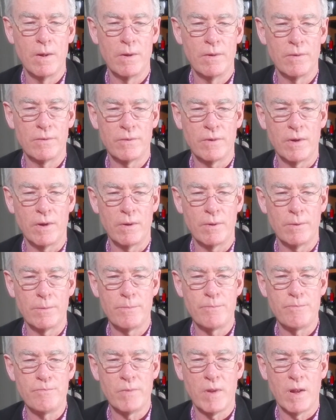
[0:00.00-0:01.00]
So
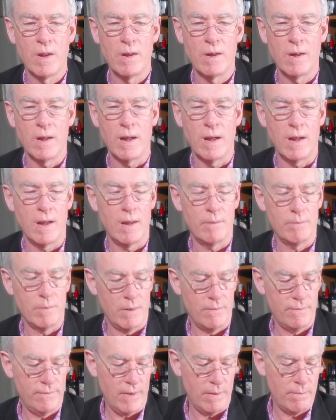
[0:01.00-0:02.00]

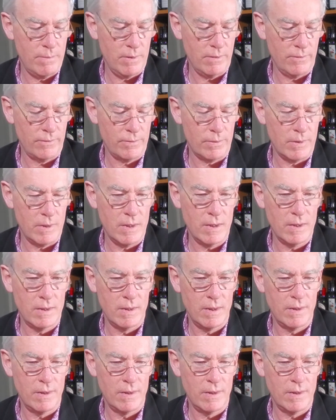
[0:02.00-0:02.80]
a fabulous wine.